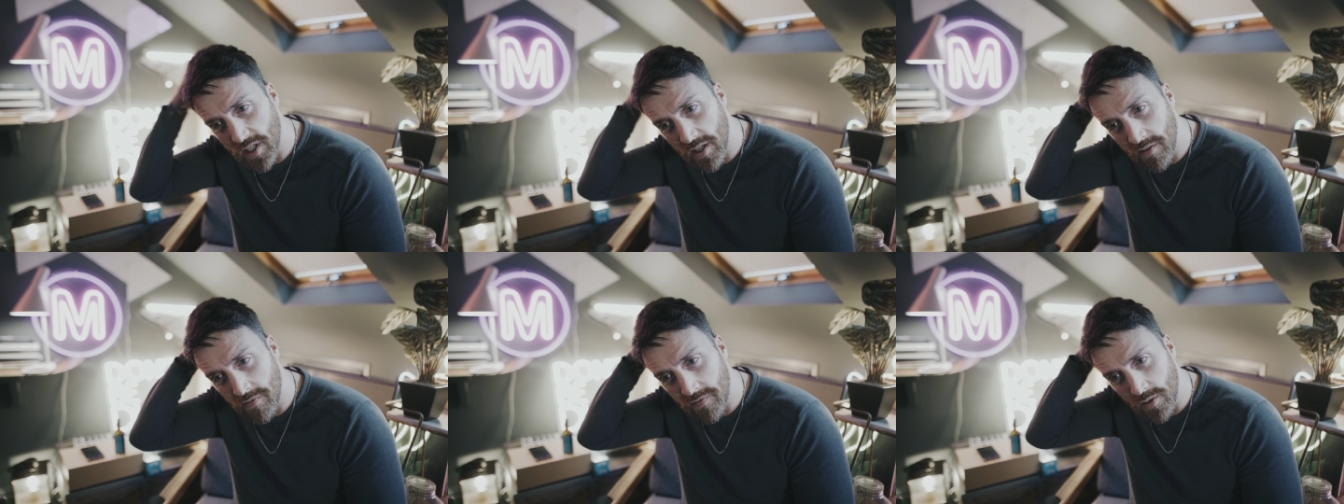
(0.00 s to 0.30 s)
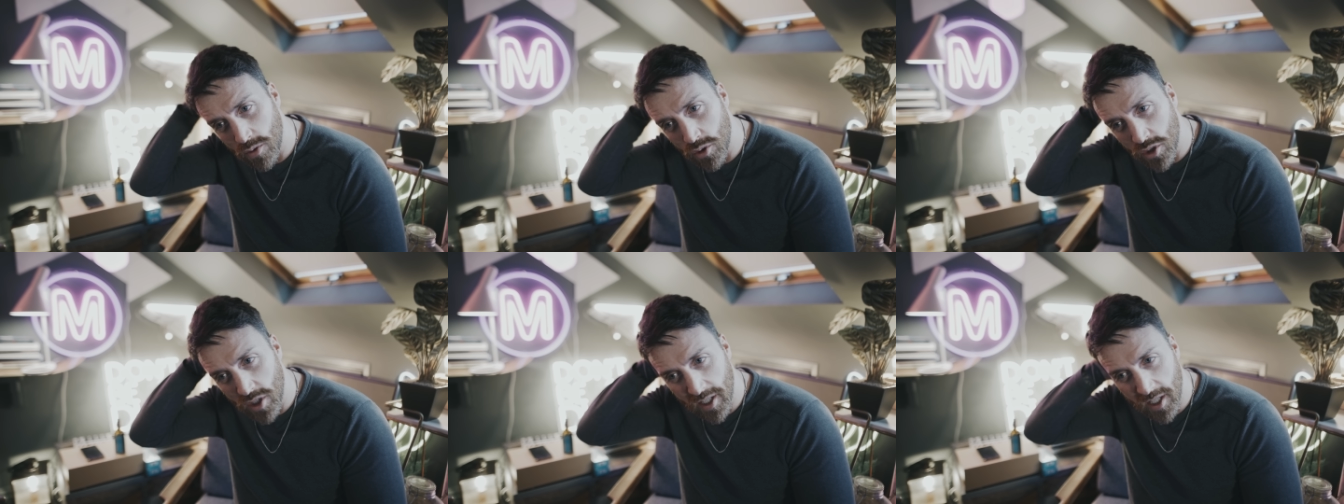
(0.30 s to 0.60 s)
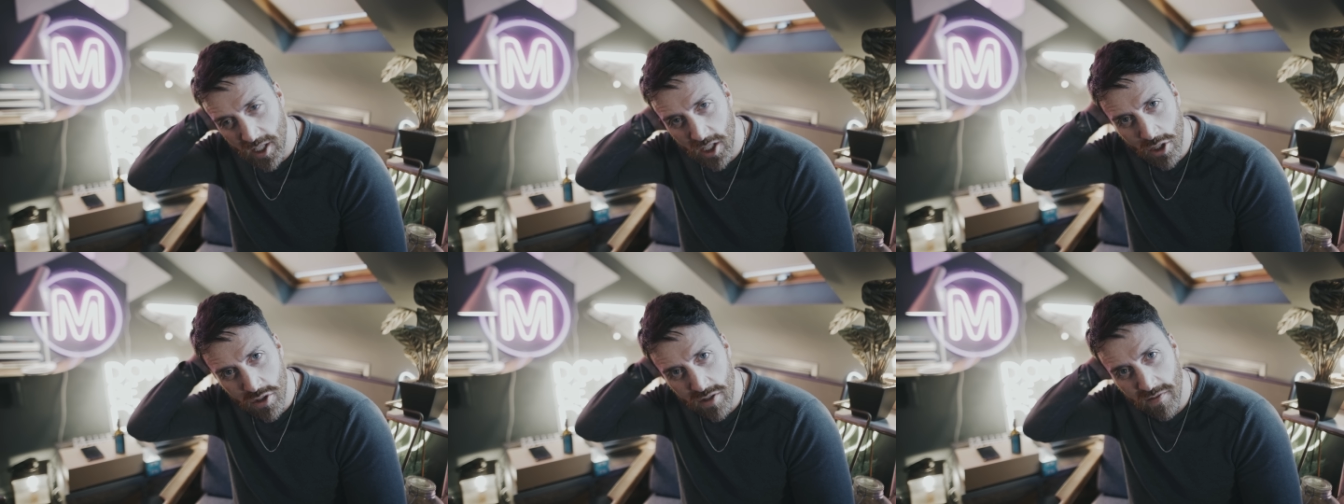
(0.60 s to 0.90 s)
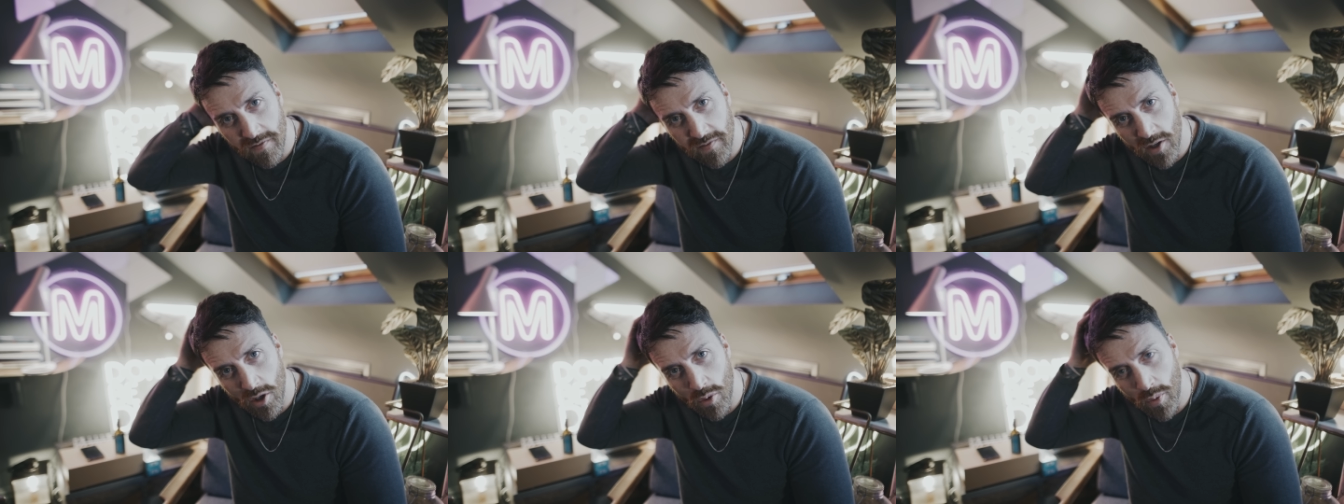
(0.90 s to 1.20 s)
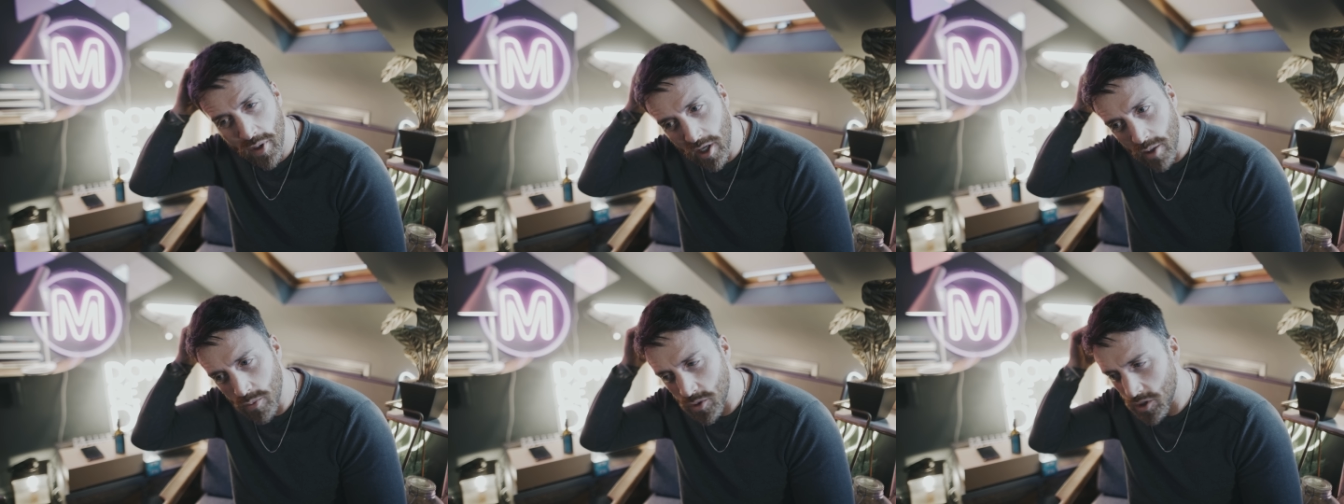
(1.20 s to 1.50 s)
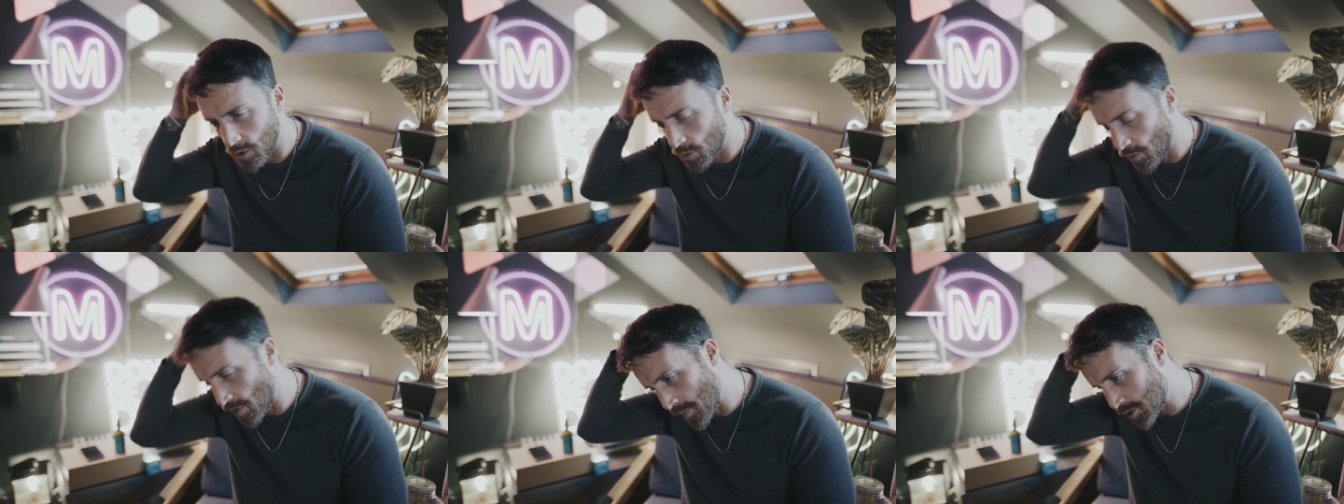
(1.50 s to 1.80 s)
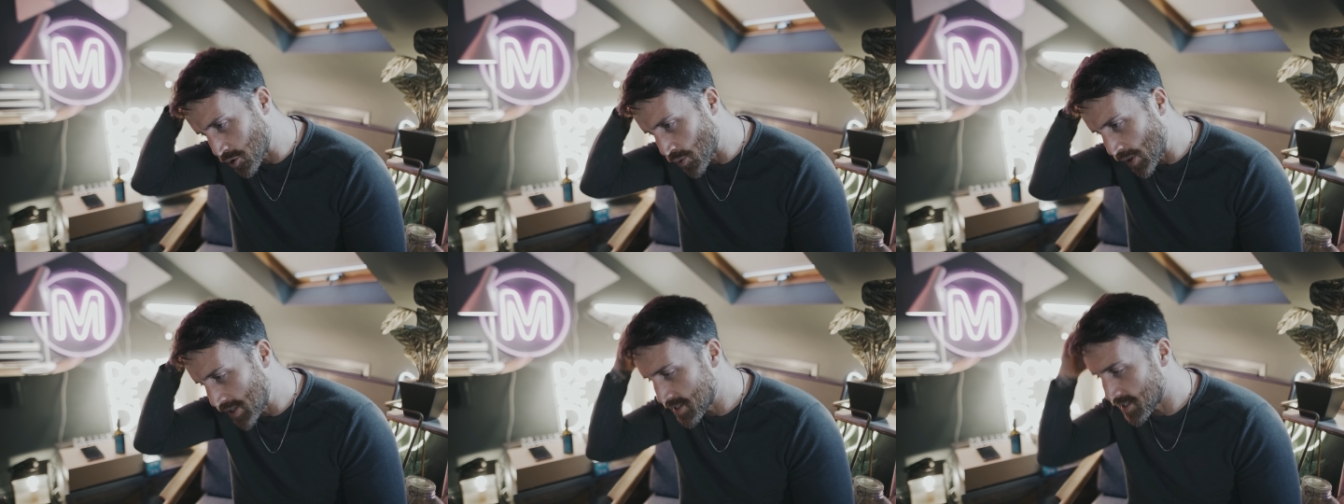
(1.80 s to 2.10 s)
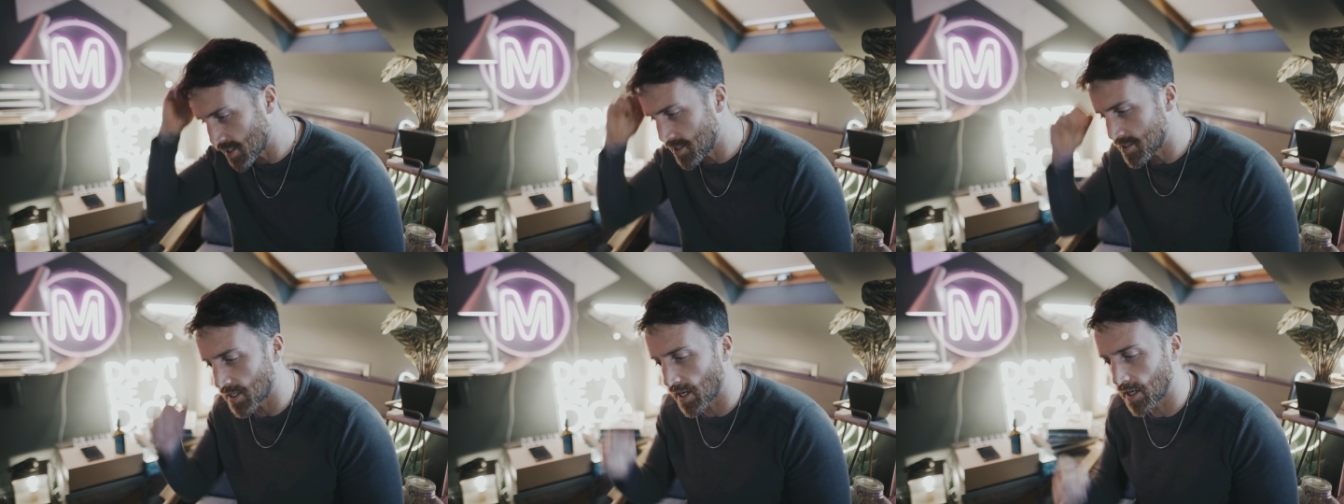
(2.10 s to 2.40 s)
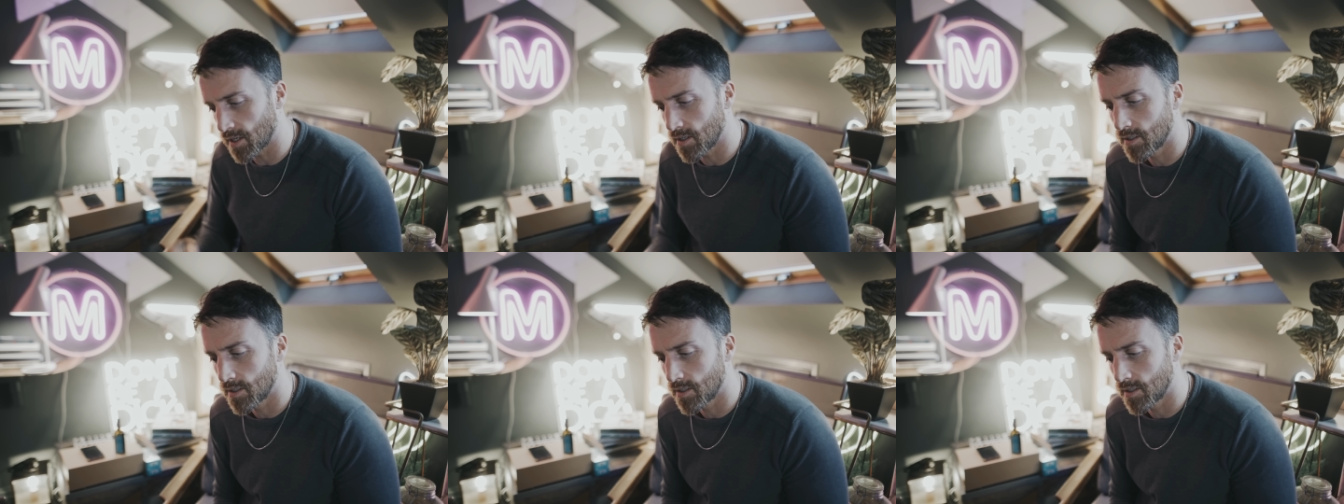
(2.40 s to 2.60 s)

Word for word: It feels like it used to feel when I was like in my twenties again,